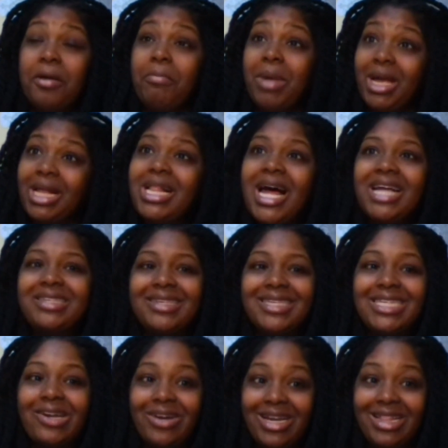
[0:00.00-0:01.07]
my classes
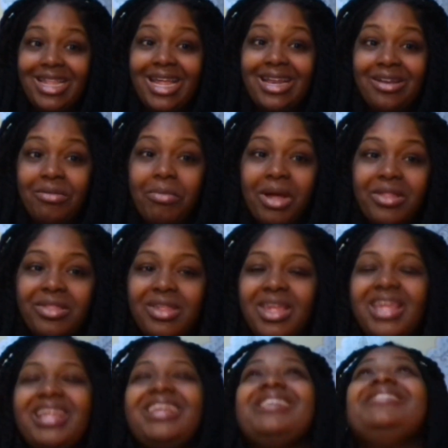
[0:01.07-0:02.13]
start at the end of the
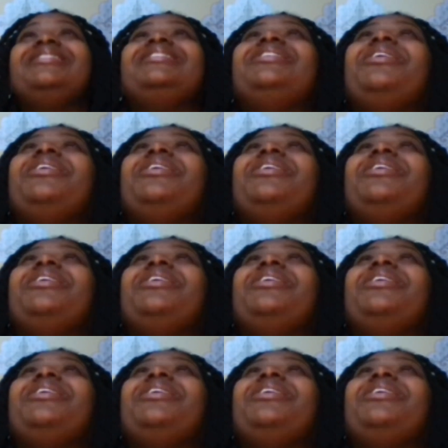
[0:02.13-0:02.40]
month.